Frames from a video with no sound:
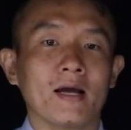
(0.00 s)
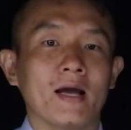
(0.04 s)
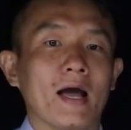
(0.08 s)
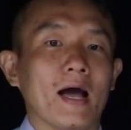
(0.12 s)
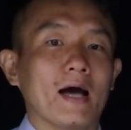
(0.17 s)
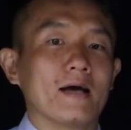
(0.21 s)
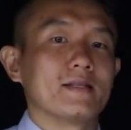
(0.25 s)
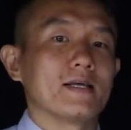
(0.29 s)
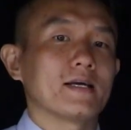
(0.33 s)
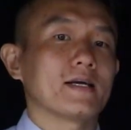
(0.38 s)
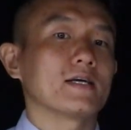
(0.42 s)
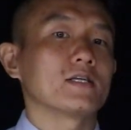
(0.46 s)

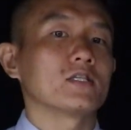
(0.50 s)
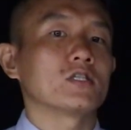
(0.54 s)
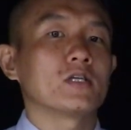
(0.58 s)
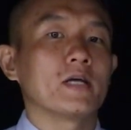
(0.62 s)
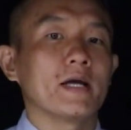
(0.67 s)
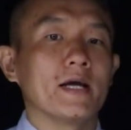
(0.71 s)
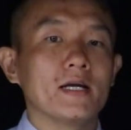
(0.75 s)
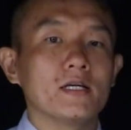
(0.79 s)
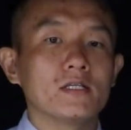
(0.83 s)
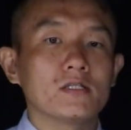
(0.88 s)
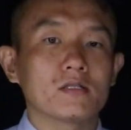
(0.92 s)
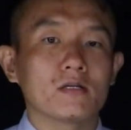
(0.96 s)
and they can
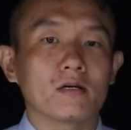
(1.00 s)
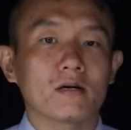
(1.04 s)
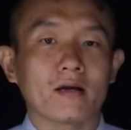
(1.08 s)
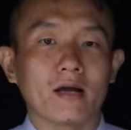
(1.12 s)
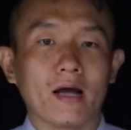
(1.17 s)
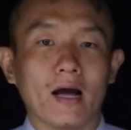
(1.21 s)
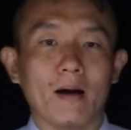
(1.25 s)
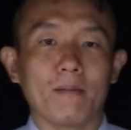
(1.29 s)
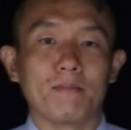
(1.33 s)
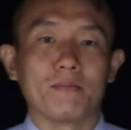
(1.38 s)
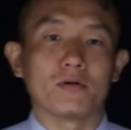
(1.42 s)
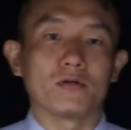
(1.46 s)
change their
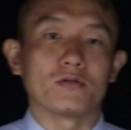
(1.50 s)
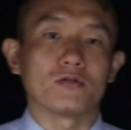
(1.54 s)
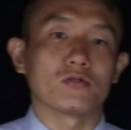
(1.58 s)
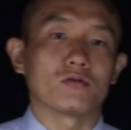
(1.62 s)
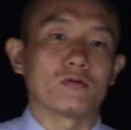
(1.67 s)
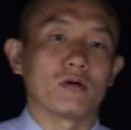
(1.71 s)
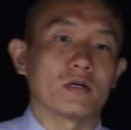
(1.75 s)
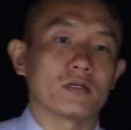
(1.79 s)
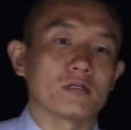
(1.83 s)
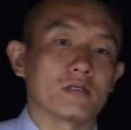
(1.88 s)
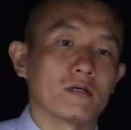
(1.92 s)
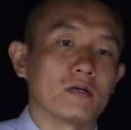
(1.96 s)
capital
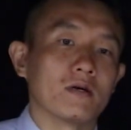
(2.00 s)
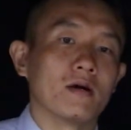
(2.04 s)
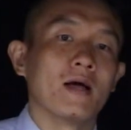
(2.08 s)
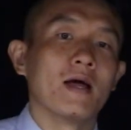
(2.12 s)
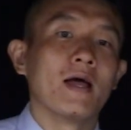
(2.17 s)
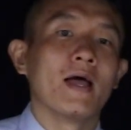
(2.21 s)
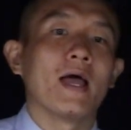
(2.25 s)
structure,